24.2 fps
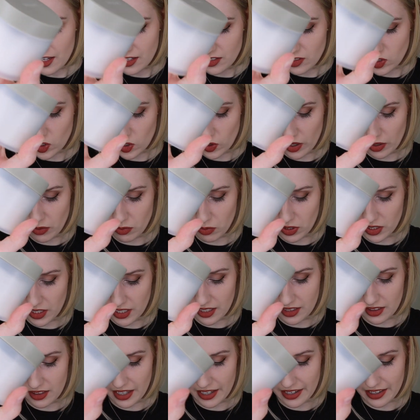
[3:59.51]
So I
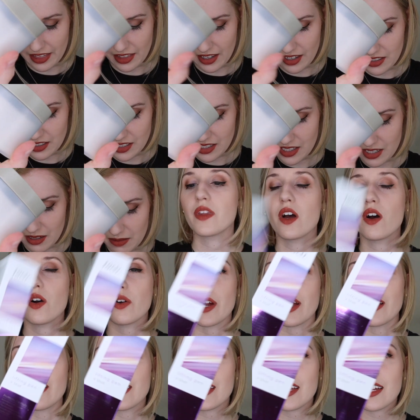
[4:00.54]
really like this. All
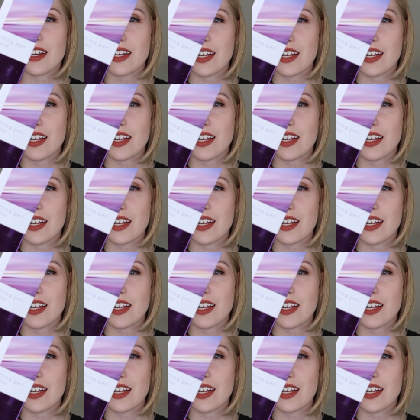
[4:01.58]
right, the